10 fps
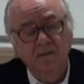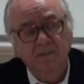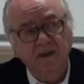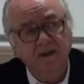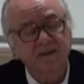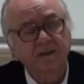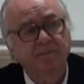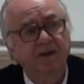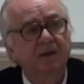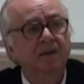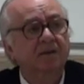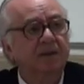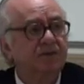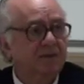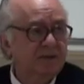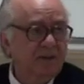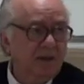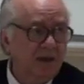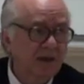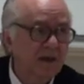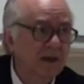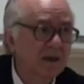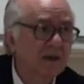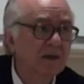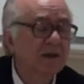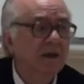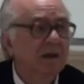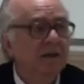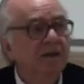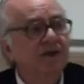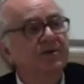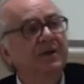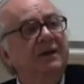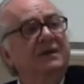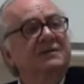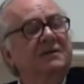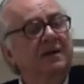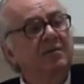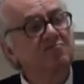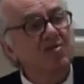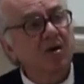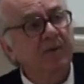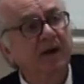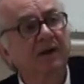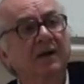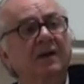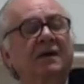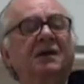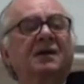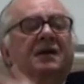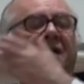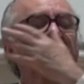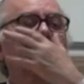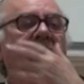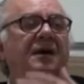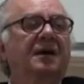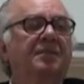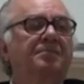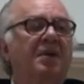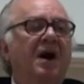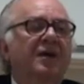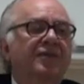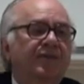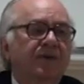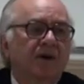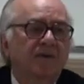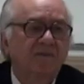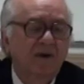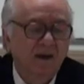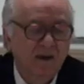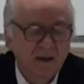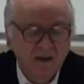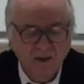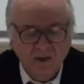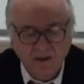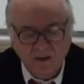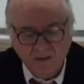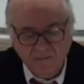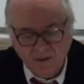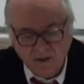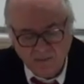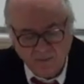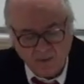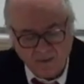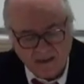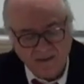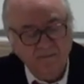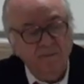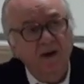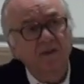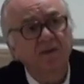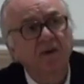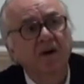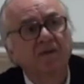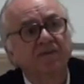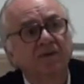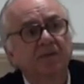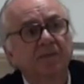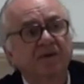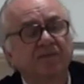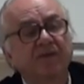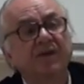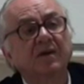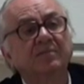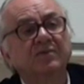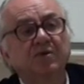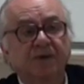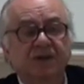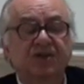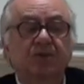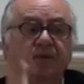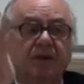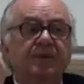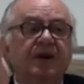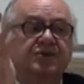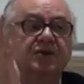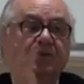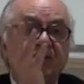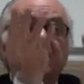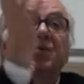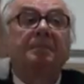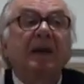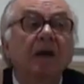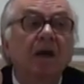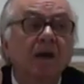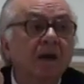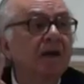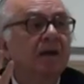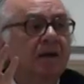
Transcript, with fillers: Because the period, as you see in Hegel, history is the growing uh, path of, uh, of uh, the progressive path of human freedom to its own liberation, to its own being,